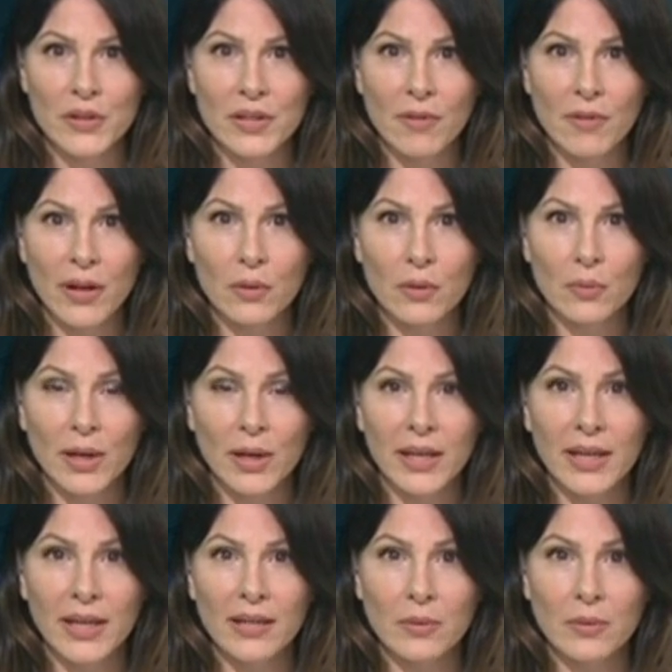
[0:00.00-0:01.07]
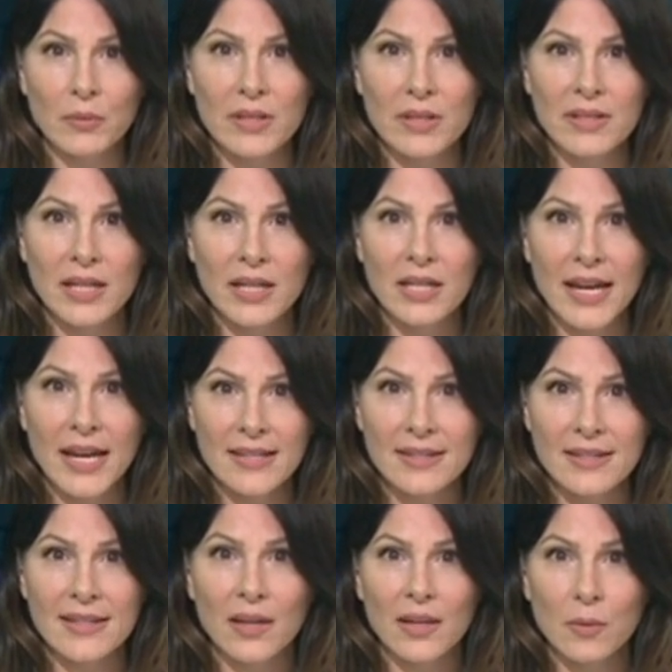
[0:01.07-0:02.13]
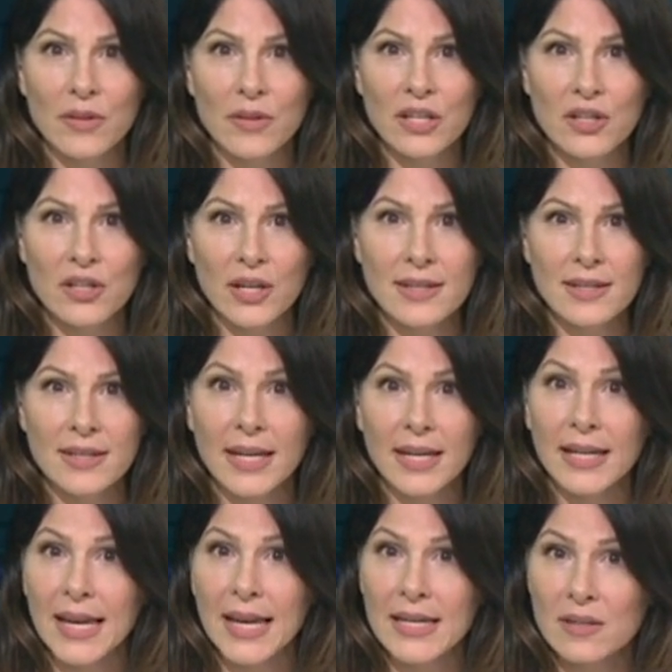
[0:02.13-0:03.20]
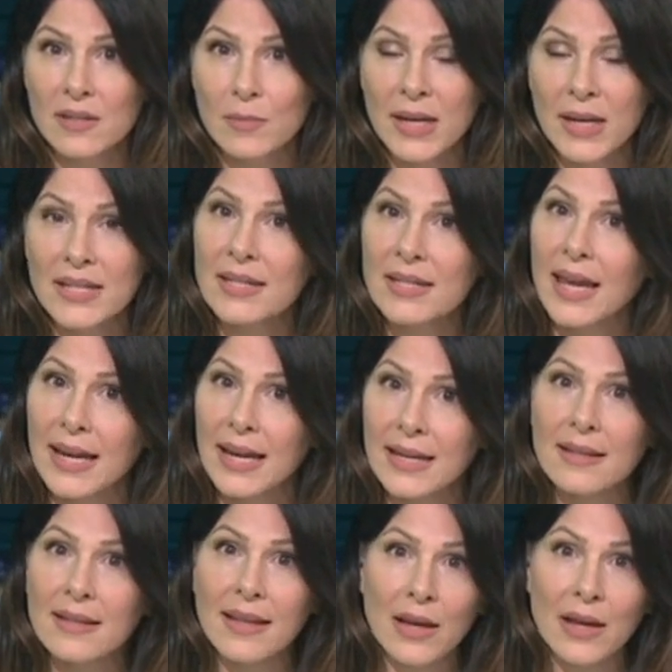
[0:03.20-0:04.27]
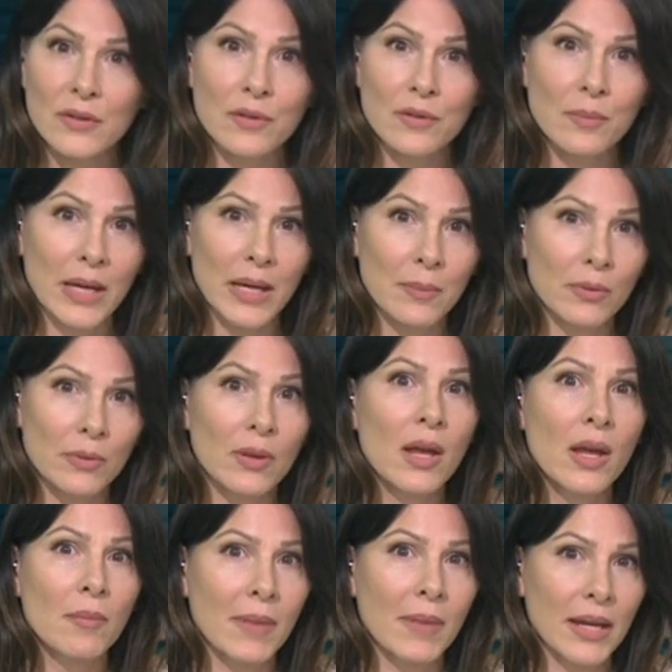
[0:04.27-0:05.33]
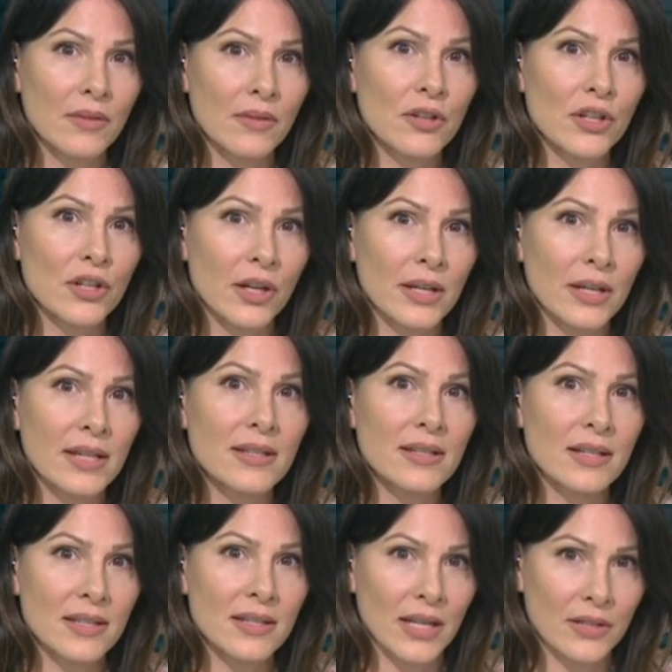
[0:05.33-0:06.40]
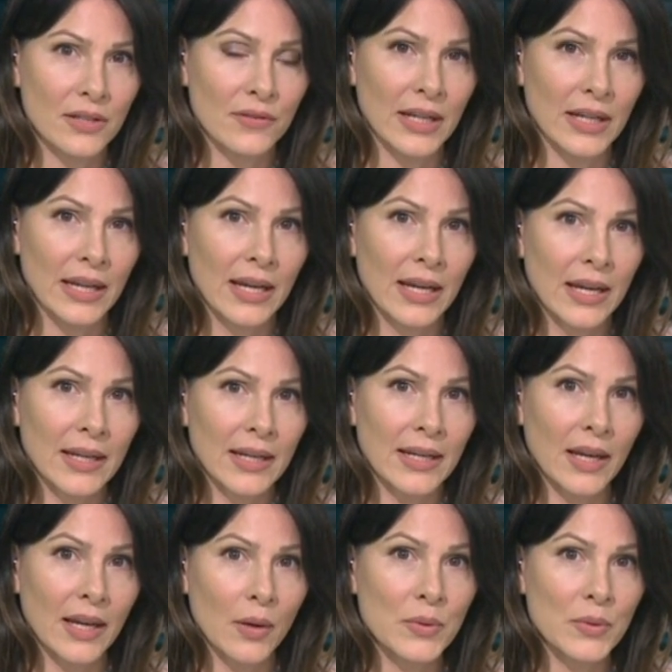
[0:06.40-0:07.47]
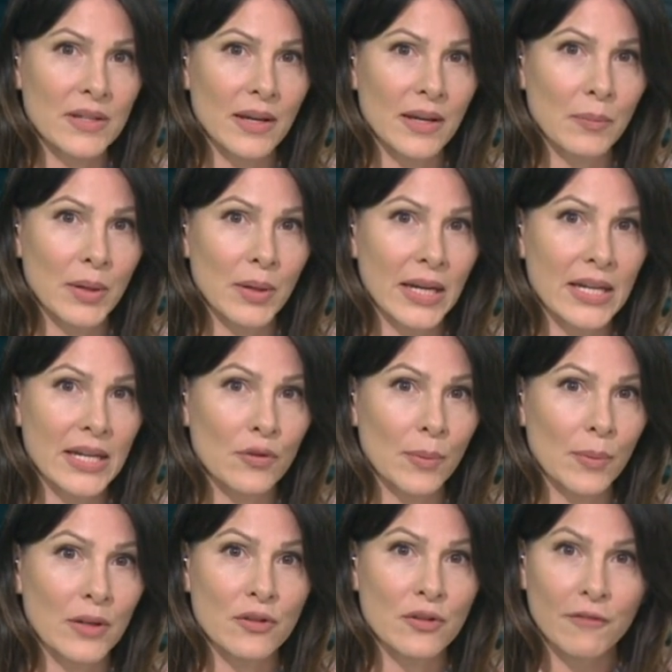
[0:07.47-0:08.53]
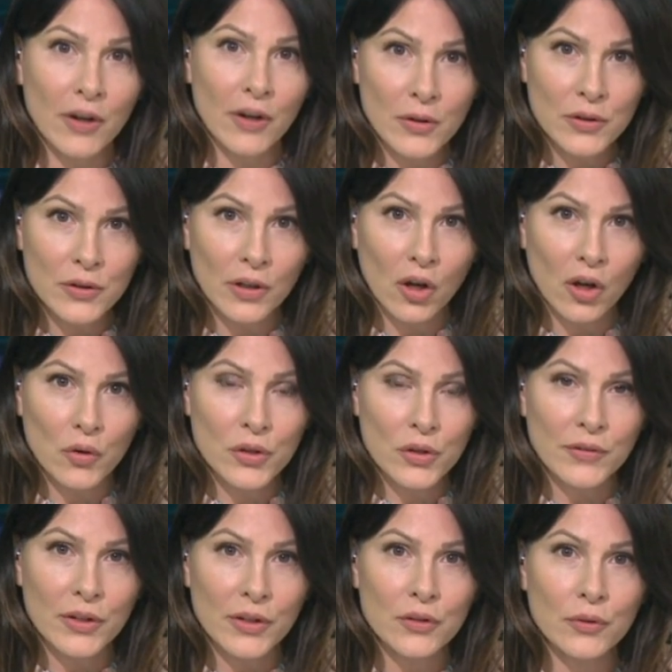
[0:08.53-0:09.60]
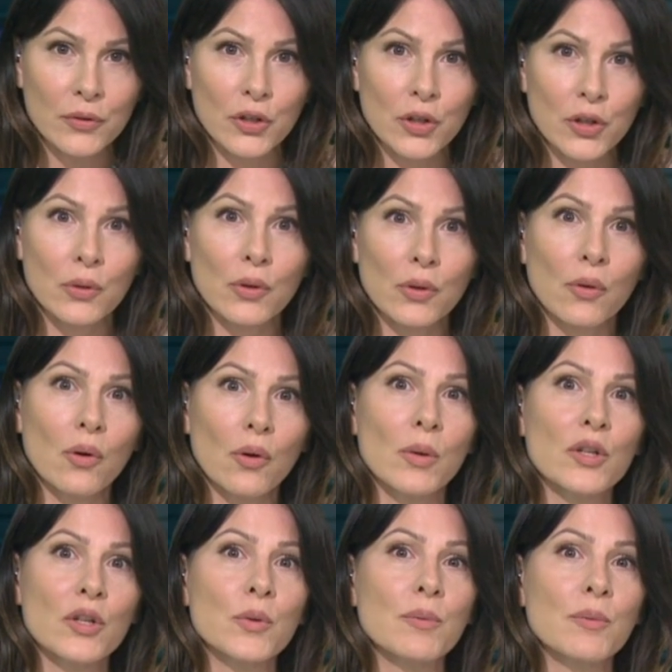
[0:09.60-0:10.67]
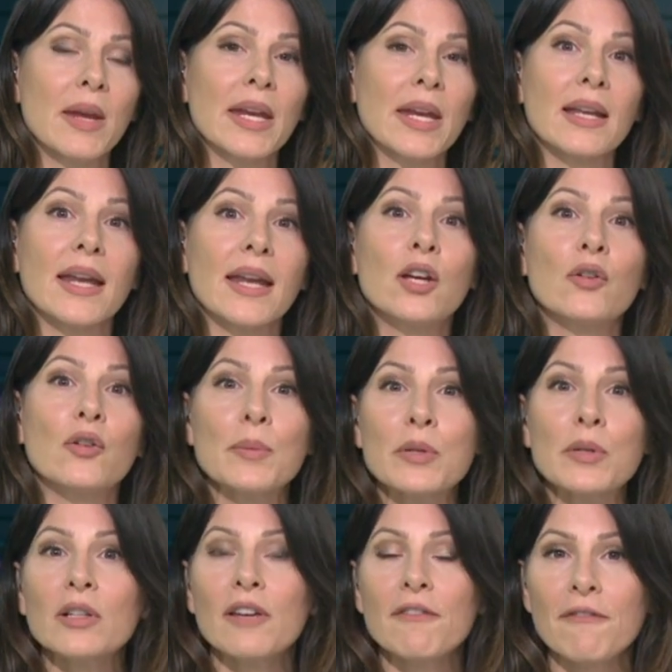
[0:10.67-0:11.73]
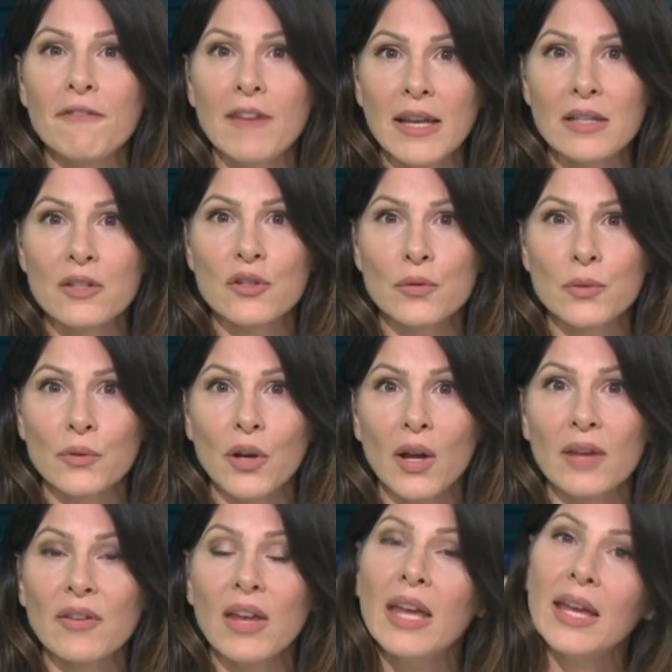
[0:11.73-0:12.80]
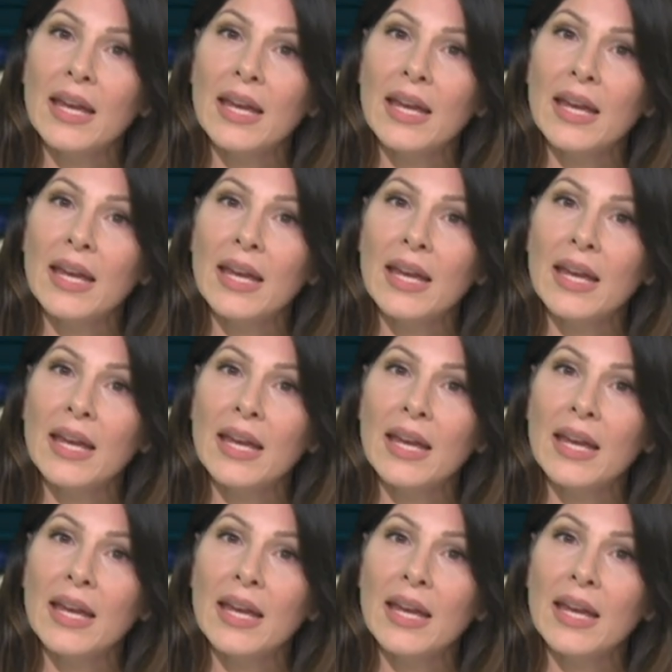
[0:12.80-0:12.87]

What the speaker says: the record-breaking numbers seen yesterday, with this year seeing an estimated 8,000 people make the journey successfully. It comes as MPs are about to vote on a controversial new law which would make it a criminal offence to arrive